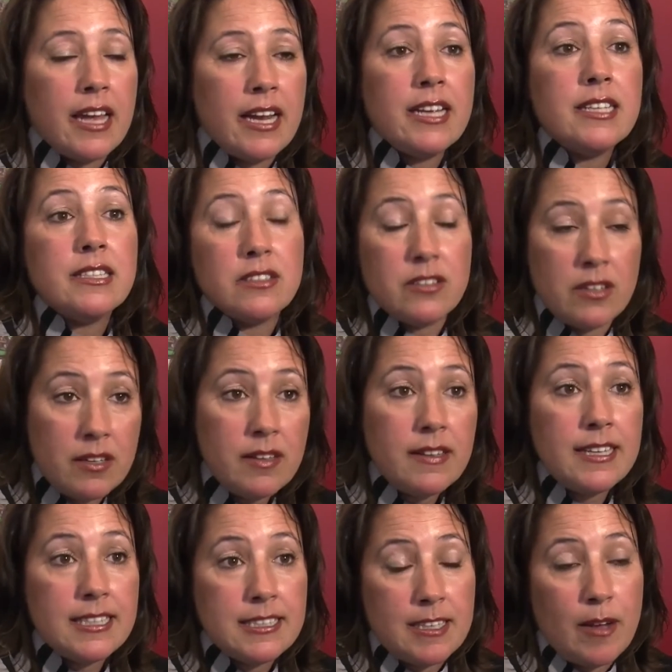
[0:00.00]
then it's
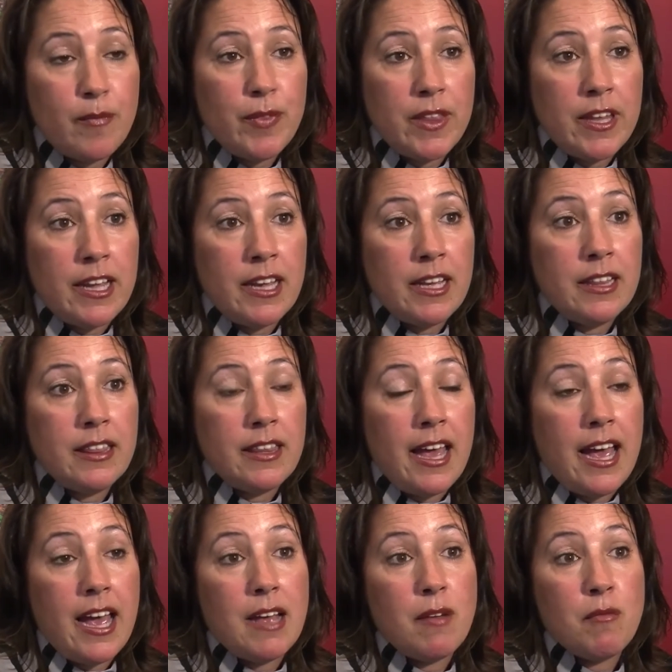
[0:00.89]
certainly something
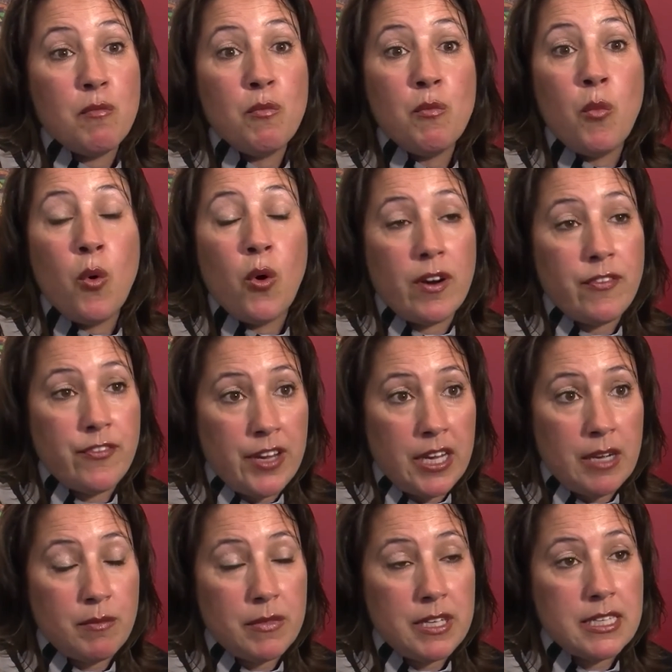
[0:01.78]
that more
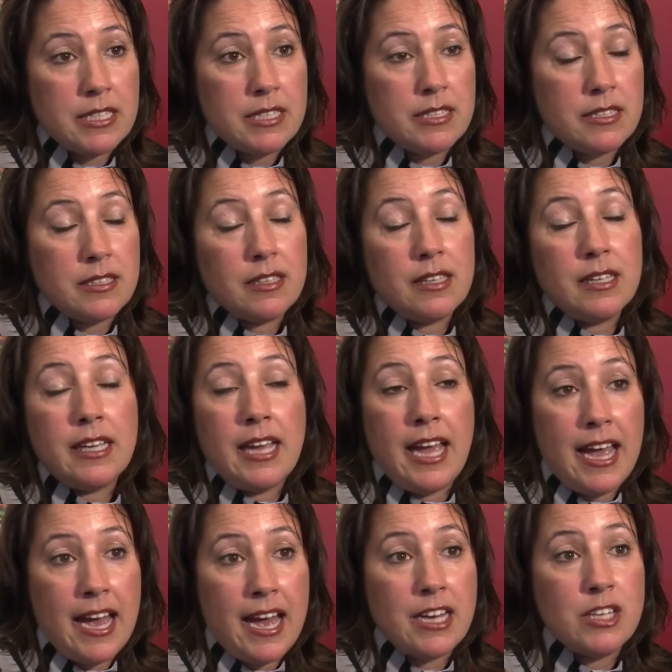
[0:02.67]
families
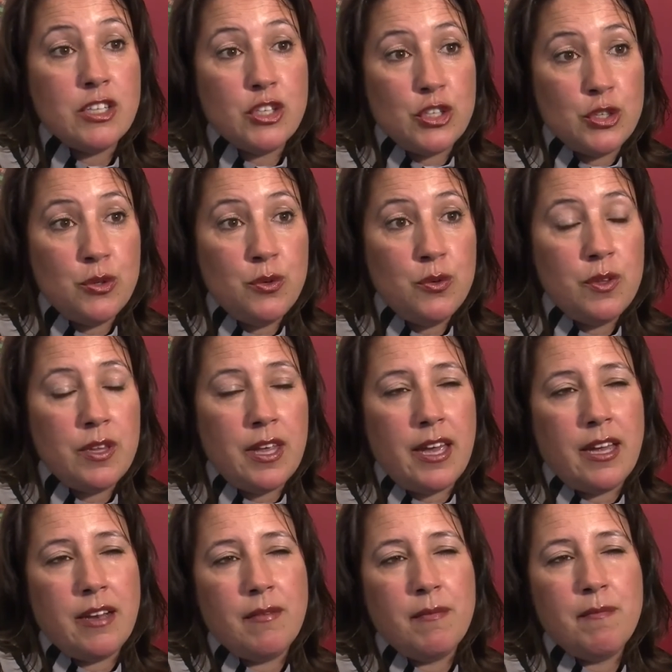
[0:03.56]
can do
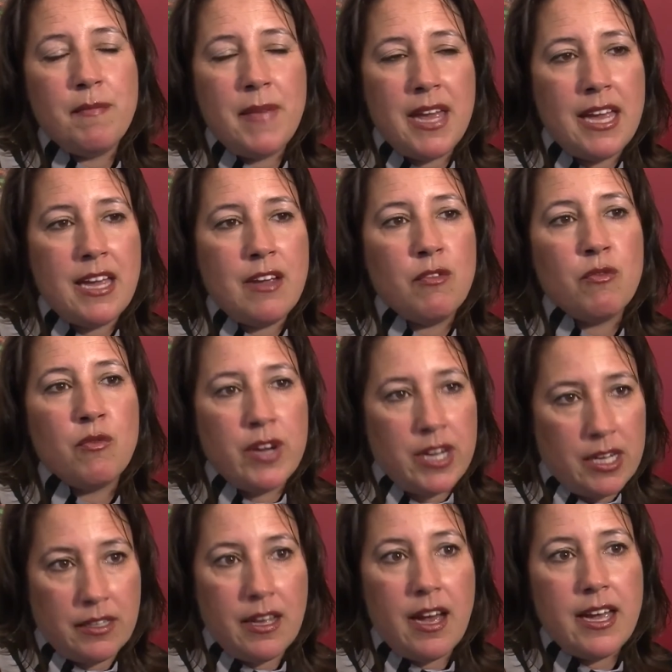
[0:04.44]
than may
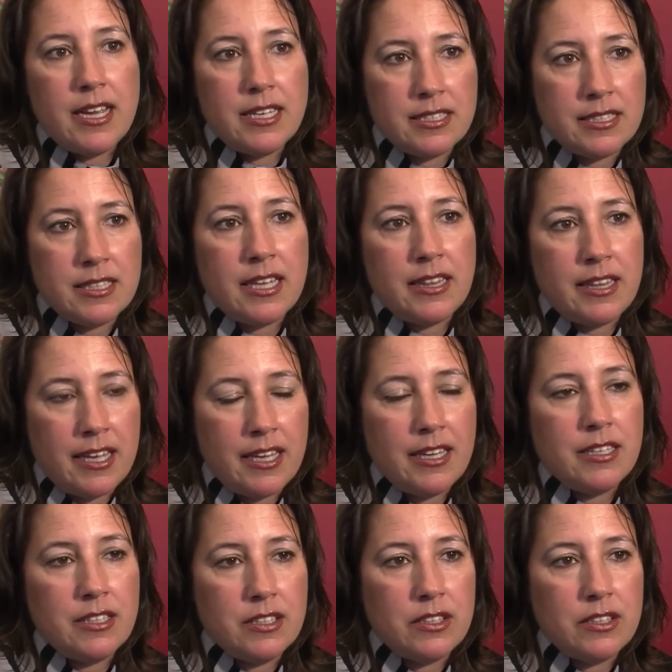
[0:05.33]
realize that they can